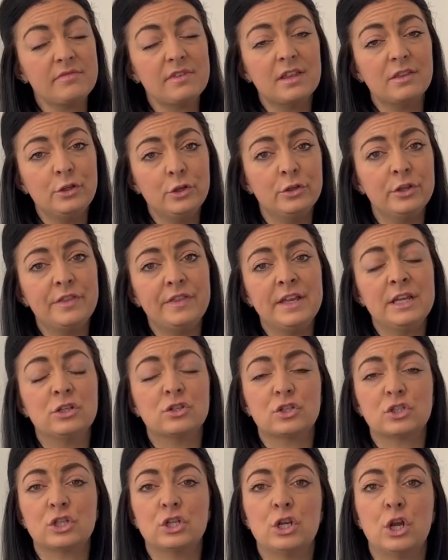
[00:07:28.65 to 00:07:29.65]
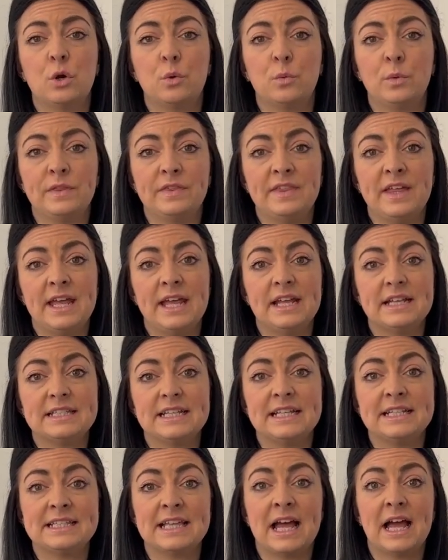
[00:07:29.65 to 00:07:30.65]
The other thing just to note with this
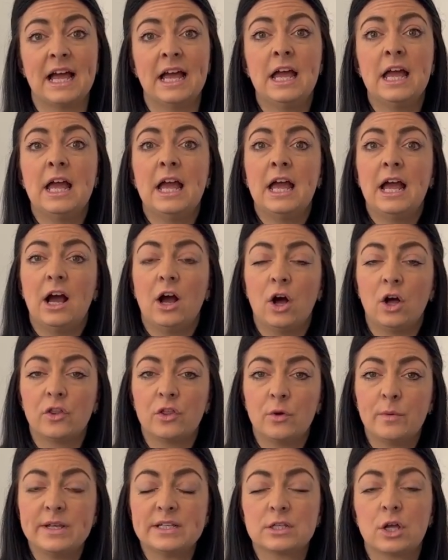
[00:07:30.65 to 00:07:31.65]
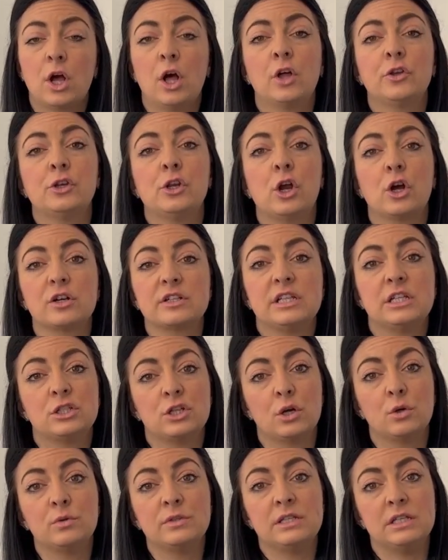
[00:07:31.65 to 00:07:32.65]
is that although it's called an
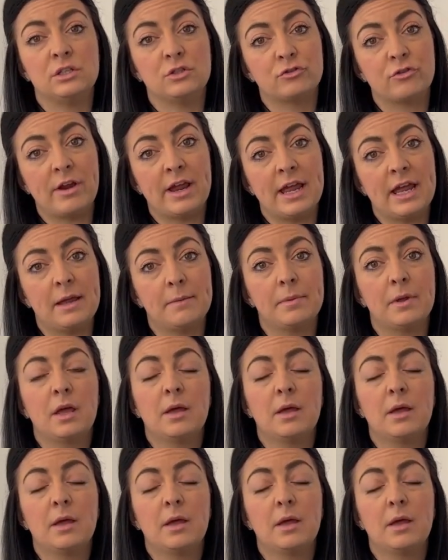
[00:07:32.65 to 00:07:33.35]
oxytocin drip,